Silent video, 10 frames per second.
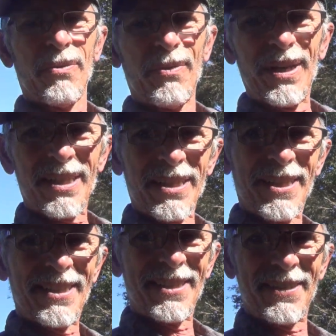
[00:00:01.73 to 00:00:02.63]
Well,
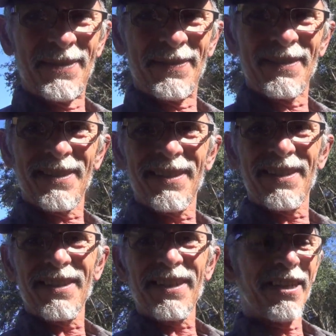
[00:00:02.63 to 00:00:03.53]

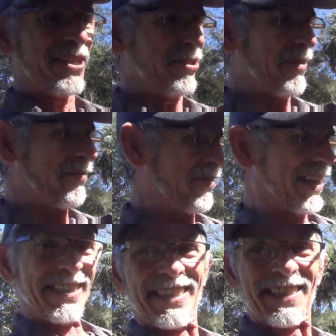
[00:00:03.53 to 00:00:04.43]
hello, my
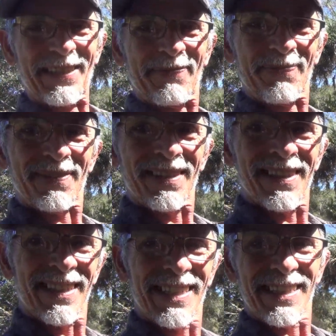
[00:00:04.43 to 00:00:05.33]
friends.
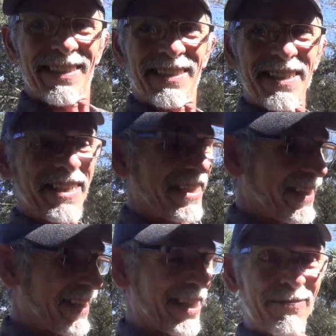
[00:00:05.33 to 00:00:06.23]

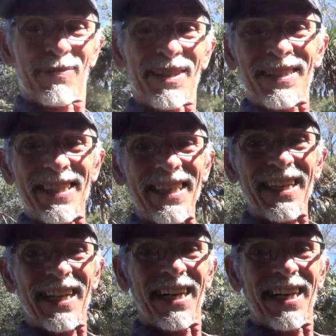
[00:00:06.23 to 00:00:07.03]
Today I'm on the